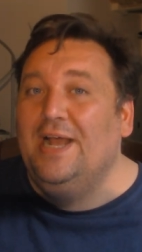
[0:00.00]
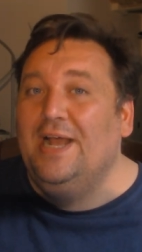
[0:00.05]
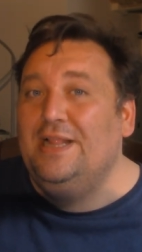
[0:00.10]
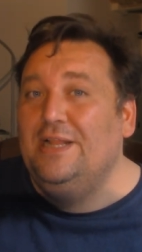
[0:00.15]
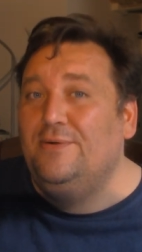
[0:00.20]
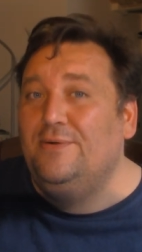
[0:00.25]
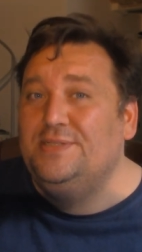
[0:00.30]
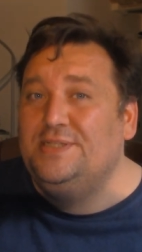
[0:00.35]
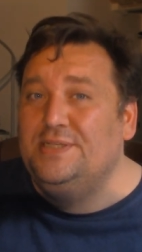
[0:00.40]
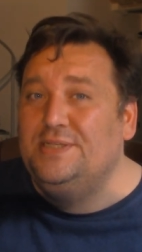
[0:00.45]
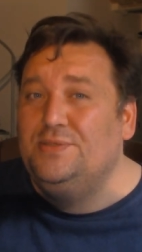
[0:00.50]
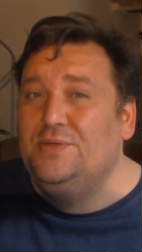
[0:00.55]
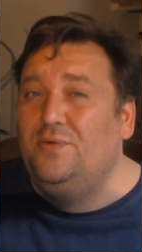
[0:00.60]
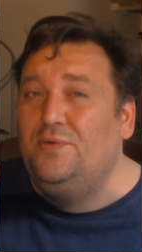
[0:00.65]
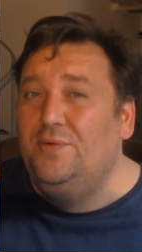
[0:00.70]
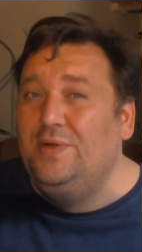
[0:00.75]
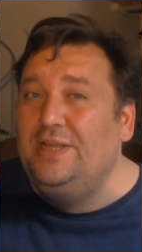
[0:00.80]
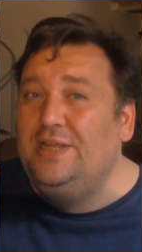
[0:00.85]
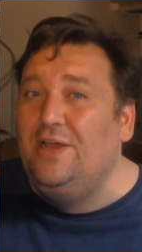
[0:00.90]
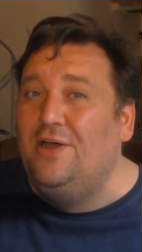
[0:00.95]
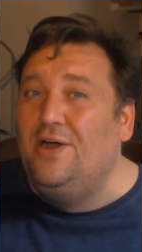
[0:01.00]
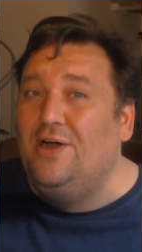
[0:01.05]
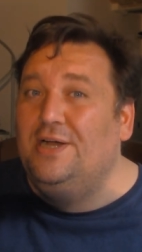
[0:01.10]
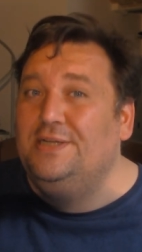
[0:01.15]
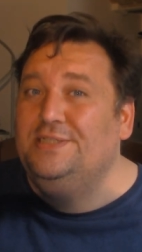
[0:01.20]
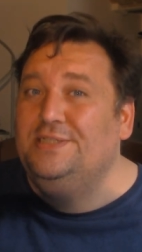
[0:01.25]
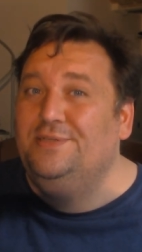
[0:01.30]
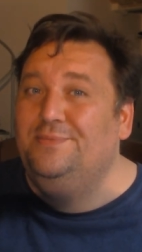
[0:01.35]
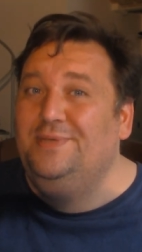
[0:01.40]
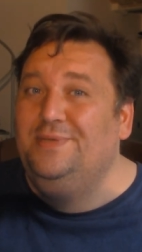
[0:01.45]
And there was this really
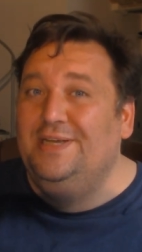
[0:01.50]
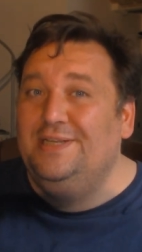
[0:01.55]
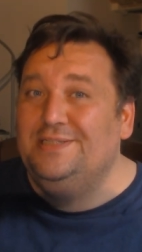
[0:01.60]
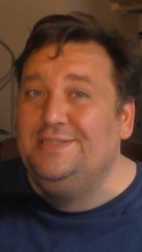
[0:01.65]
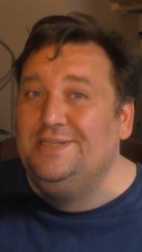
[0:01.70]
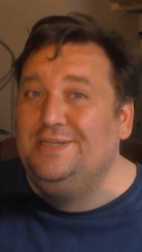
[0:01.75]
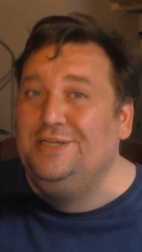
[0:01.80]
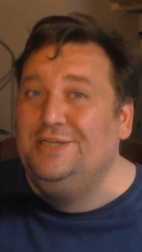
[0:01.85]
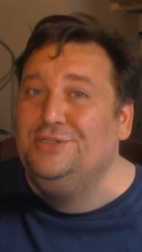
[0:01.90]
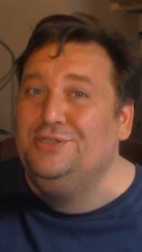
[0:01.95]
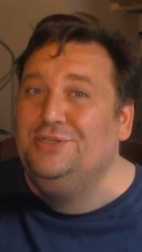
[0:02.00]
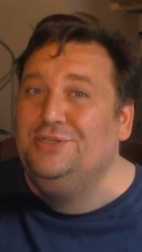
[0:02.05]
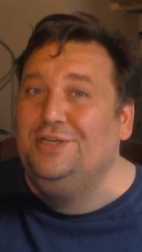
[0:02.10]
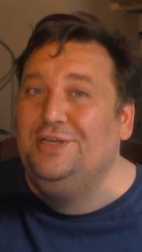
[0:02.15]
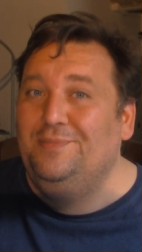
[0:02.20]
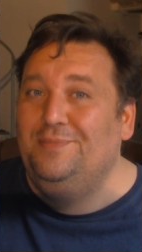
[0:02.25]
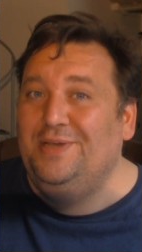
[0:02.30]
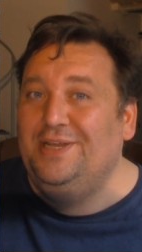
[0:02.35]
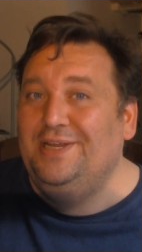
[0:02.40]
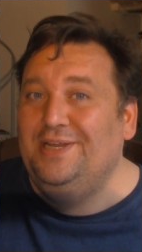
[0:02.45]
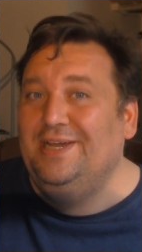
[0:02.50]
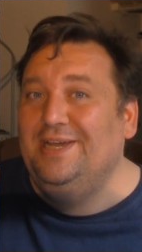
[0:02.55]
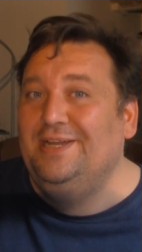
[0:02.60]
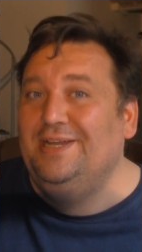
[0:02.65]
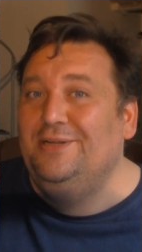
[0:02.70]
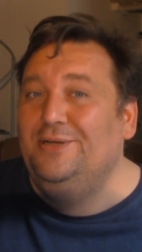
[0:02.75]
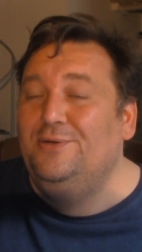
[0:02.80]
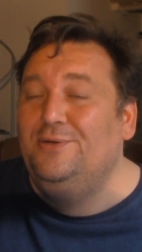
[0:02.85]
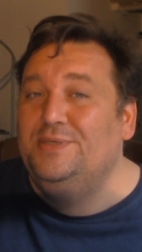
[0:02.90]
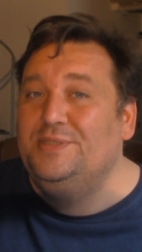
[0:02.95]
awesome Indonesian
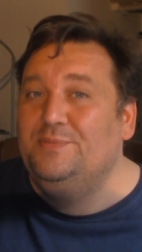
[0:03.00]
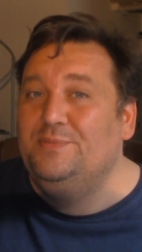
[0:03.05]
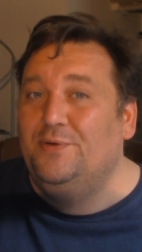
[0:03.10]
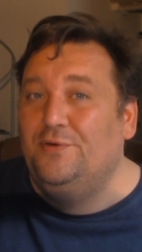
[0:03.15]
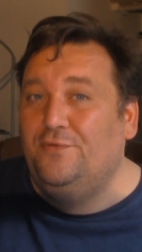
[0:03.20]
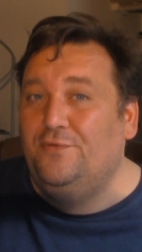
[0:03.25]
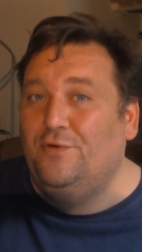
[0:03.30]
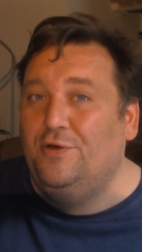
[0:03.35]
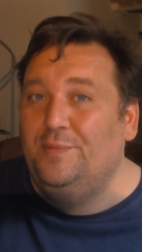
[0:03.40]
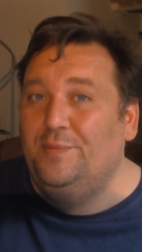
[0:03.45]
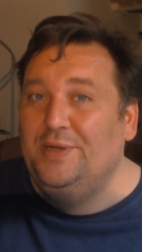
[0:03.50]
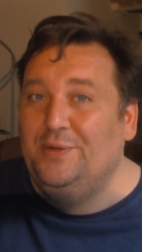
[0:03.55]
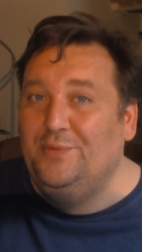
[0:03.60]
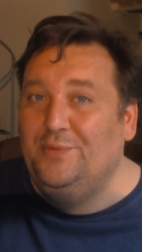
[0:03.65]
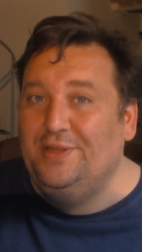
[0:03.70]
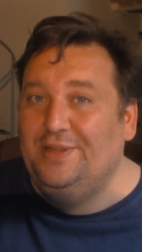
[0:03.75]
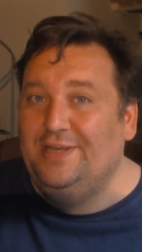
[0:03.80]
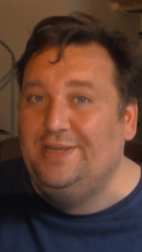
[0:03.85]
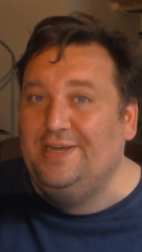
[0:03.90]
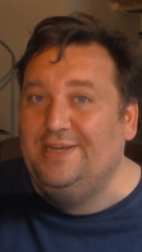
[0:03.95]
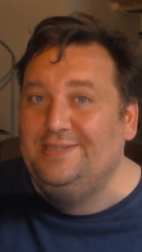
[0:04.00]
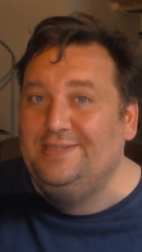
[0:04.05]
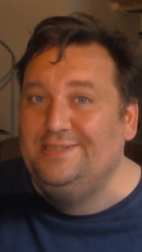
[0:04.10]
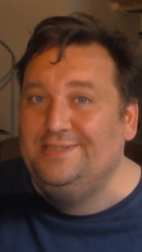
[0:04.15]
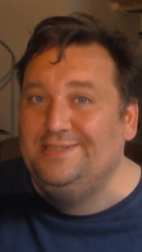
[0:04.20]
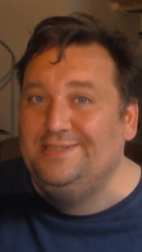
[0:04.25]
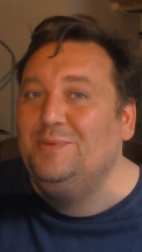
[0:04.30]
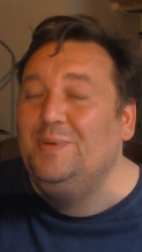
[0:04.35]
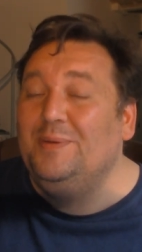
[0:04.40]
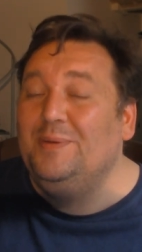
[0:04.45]
comedian who was performing with
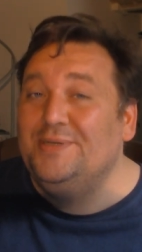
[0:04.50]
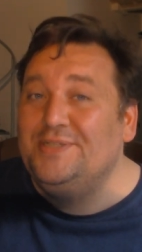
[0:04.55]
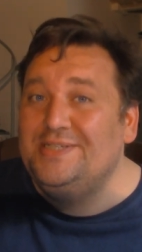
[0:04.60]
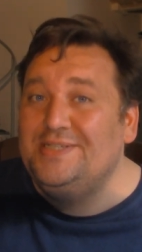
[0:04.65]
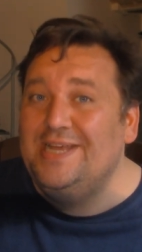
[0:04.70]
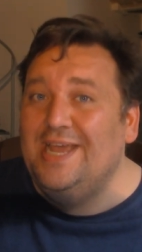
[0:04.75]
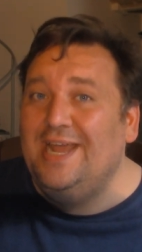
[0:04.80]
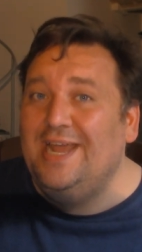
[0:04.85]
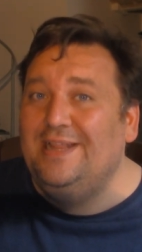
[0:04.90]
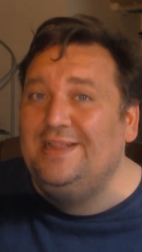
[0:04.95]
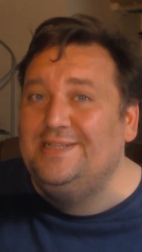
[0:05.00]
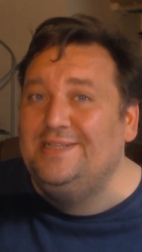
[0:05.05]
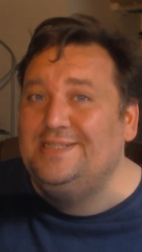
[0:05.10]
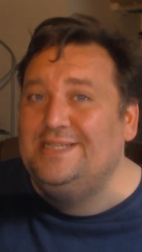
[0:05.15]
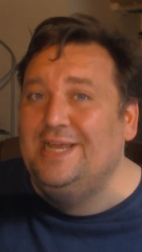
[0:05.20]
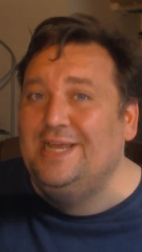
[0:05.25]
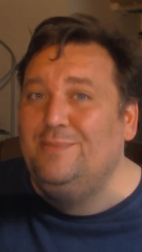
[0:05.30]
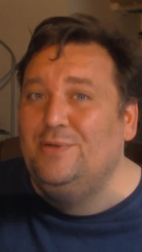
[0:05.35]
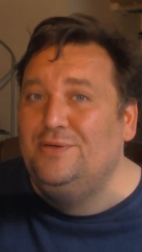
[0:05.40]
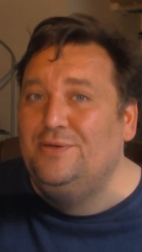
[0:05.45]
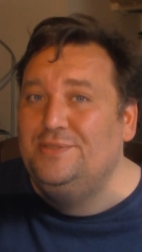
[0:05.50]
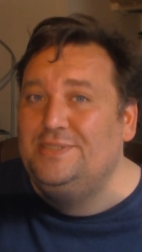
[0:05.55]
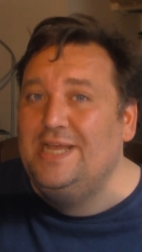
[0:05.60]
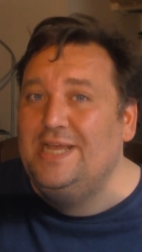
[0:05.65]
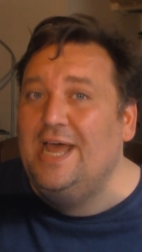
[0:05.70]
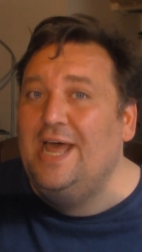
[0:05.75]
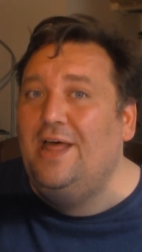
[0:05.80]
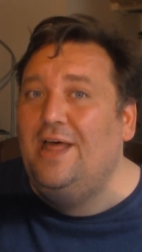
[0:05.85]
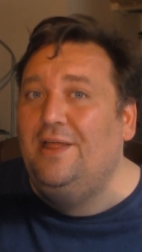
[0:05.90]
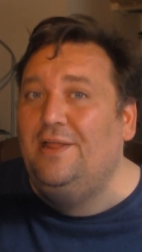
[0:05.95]
us. We were staying at the same
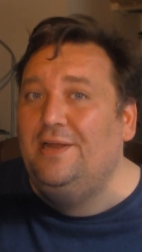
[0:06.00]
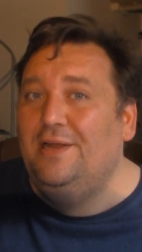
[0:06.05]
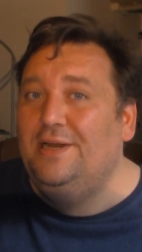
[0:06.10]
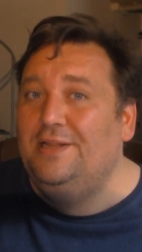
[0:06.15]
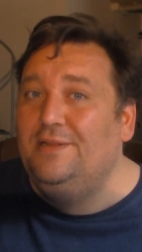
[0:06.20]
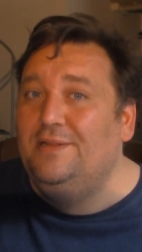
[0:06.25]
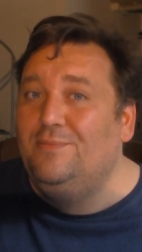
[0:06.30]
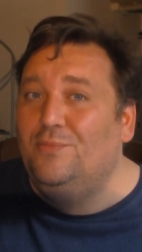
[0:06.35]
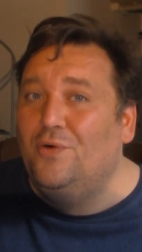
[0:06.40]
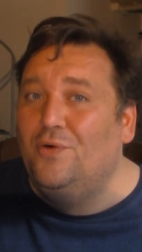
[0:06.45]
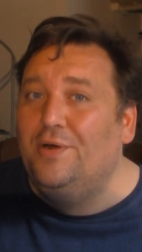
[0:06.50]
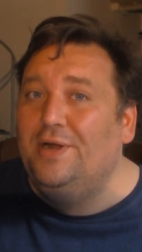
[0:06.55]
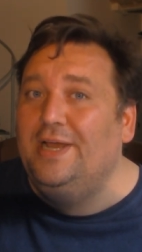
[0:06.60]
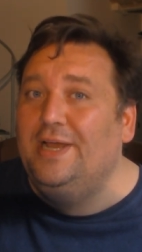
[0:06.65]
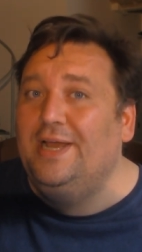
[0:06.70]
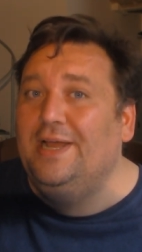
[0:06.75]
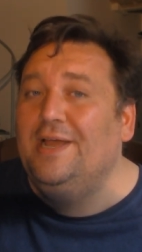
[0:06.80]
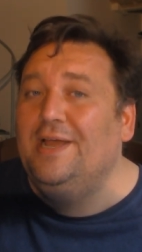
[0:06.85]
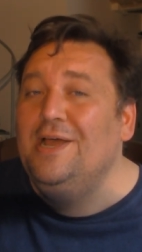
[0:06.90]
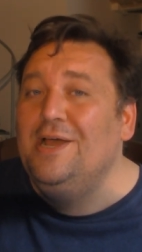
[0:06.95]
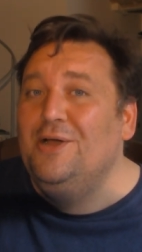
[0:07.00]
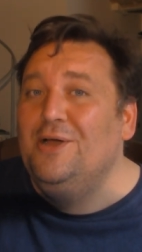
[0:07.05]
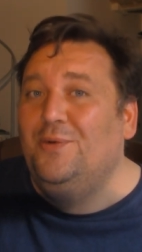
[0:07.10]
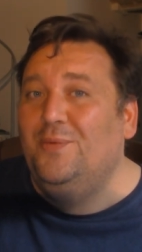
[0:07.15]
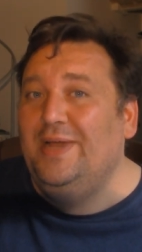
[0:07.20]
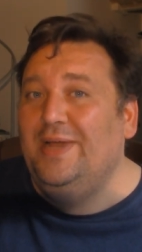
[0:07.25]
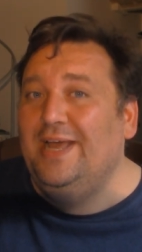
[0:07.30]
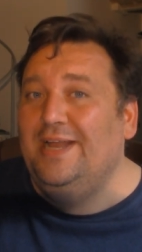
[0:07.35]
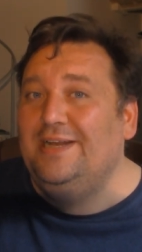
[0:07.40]
hotel, and in the morning, we